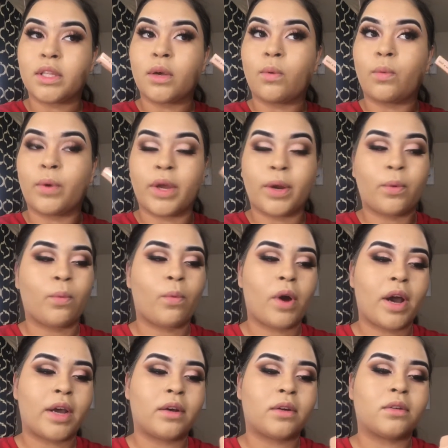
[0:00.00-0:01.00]
the Wet n
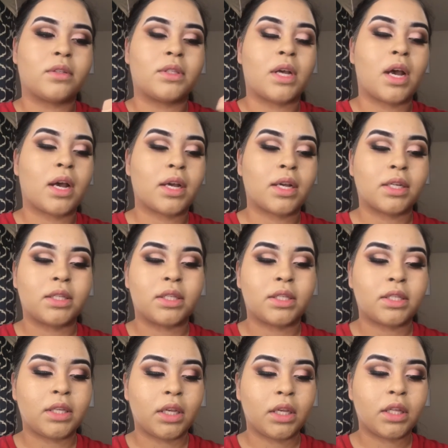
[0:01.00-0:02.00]
Wild
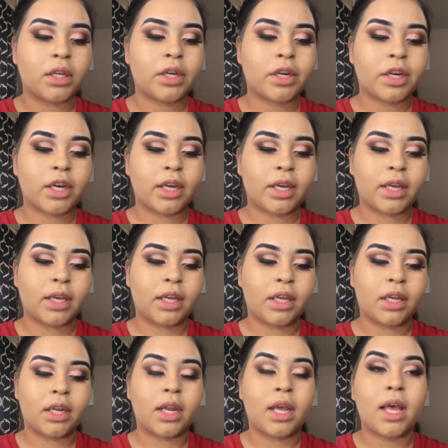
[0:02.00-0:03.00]
concealer
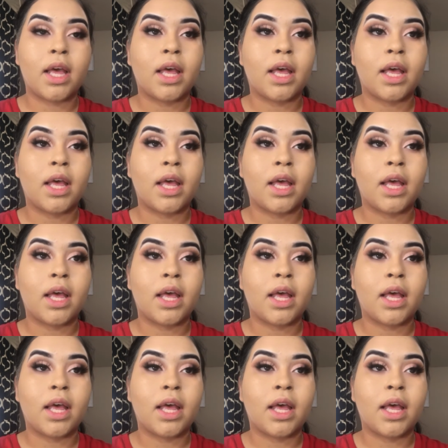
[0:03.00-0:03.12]
in